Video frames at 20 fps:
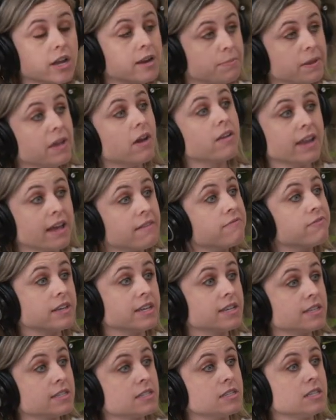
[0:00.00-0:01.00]
to be on
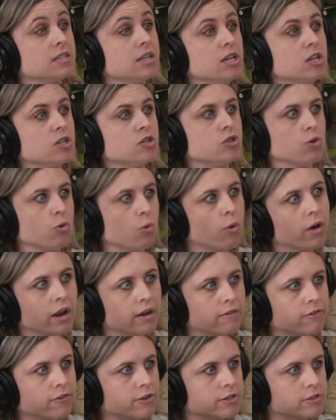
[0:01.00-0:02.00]
Netflix. Do
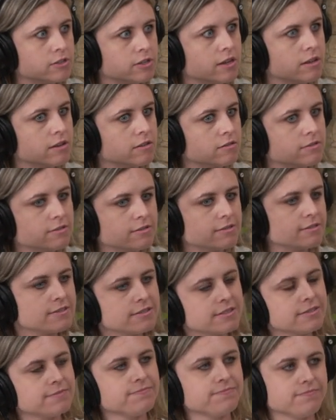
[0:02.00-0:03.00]
whatever it takes.
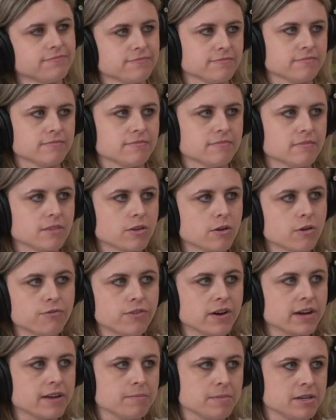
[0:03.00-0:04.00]
I mean, that's all room. Go
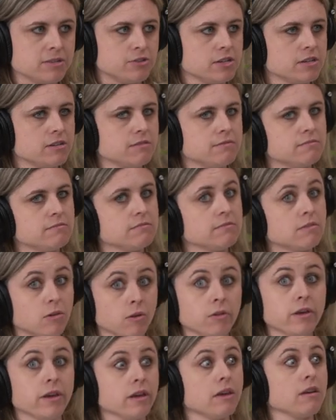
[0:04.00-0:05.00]
fuck a midget.
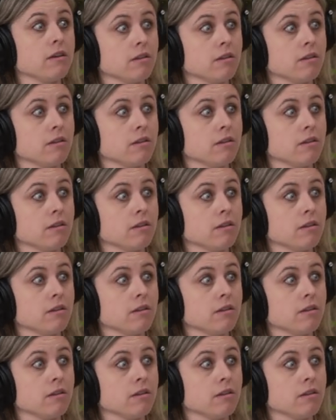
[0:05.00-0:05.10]
Okay.